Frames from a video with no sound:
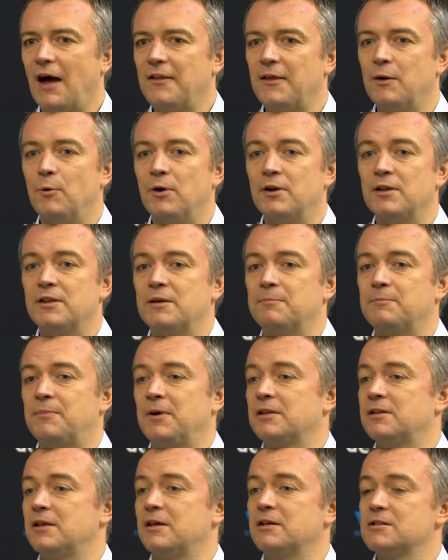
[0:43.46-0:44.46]
think one of the
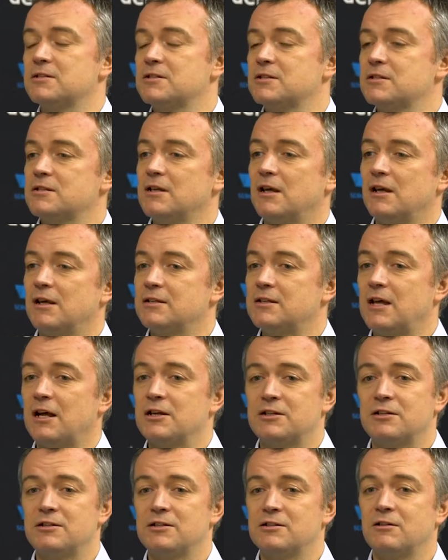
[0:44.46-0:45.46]
big things is
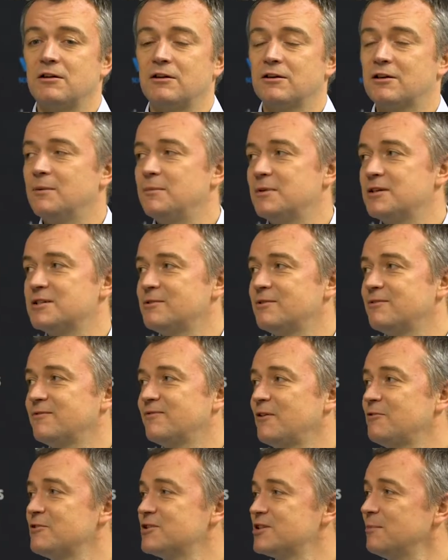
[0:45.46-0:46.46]
actually there's a lot of companies doing
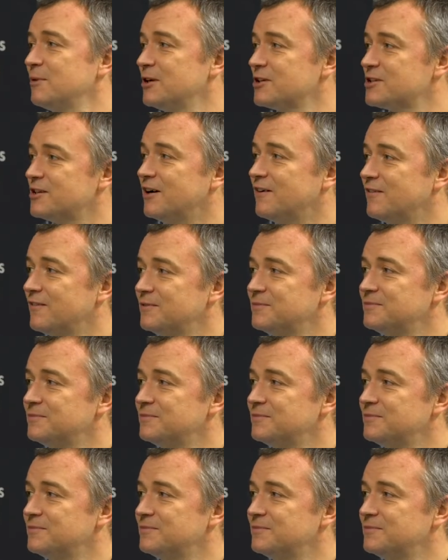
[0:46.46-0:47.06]
very similar stuff.